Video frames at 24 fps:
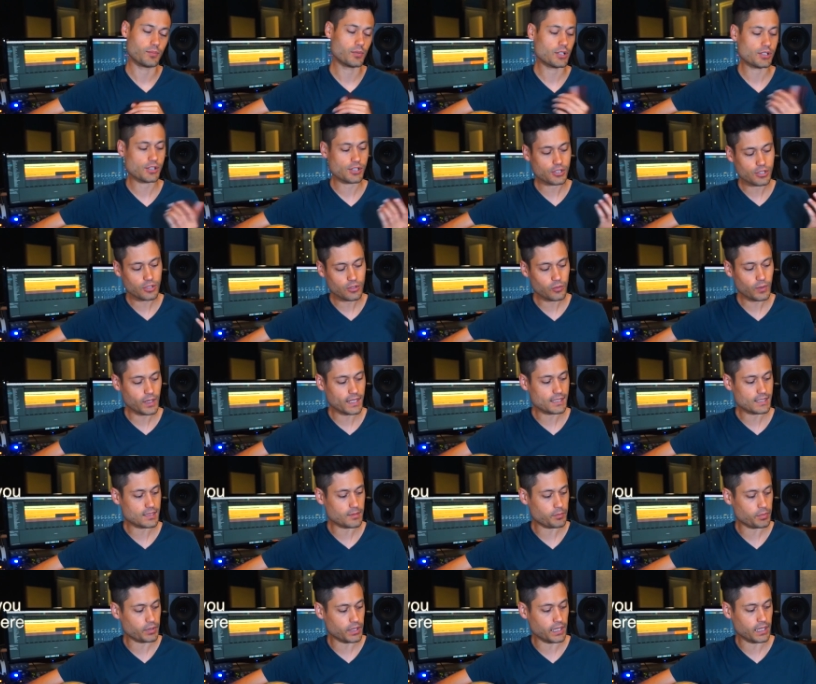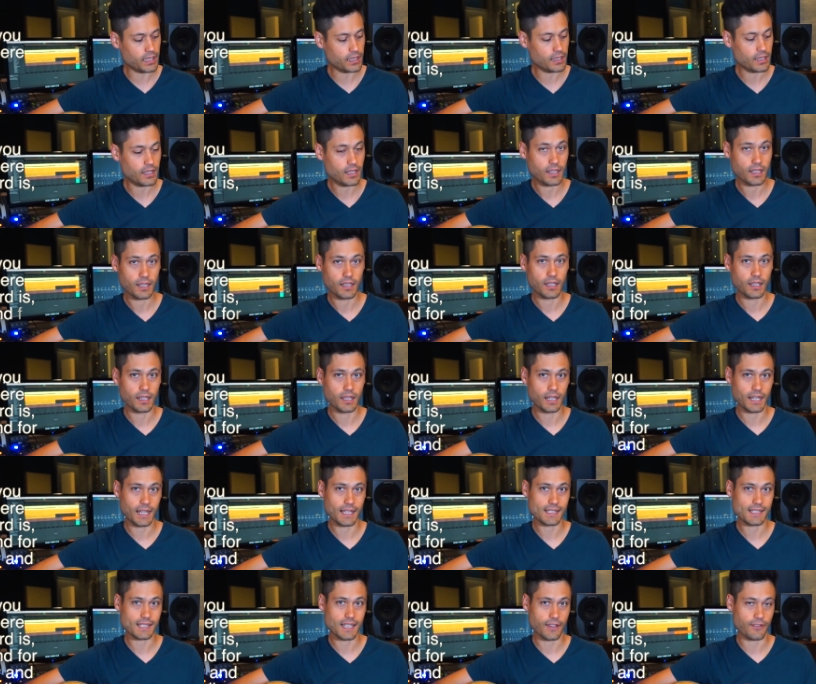There's 2 ways to play an
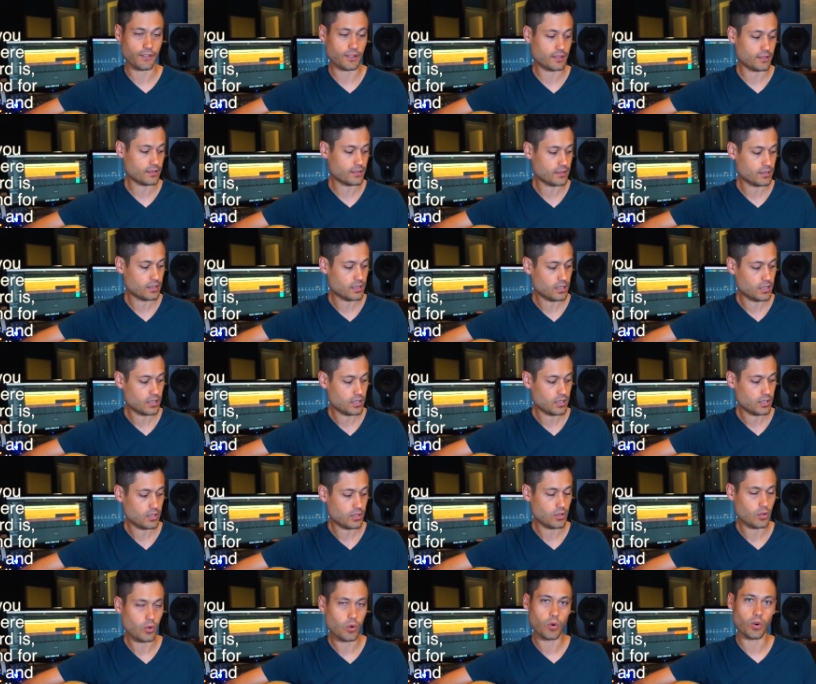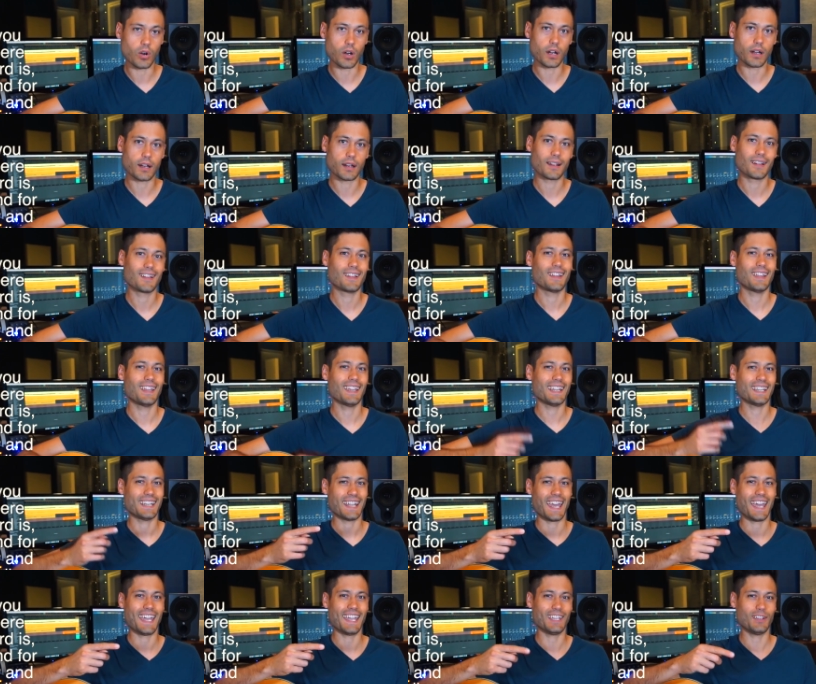A7, or an
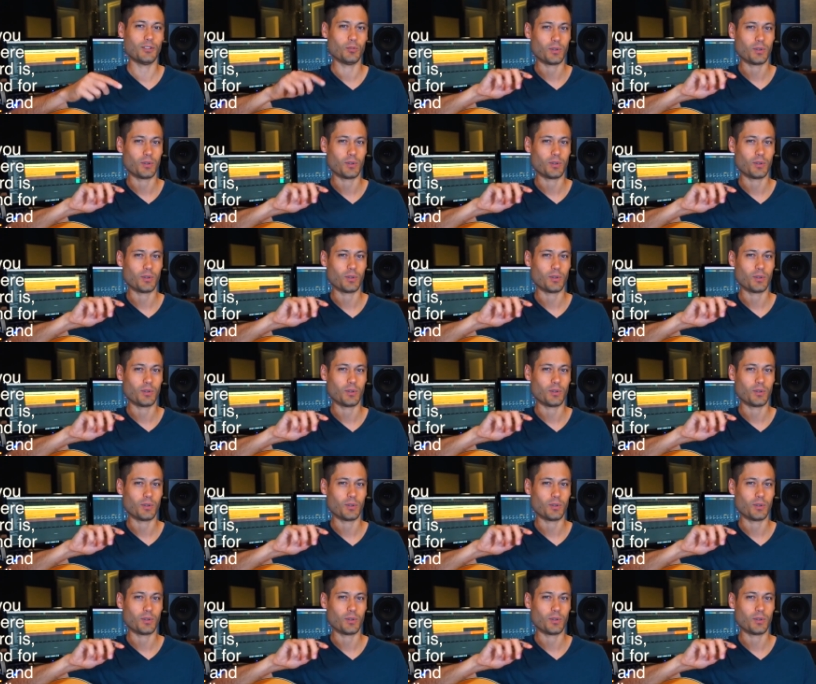A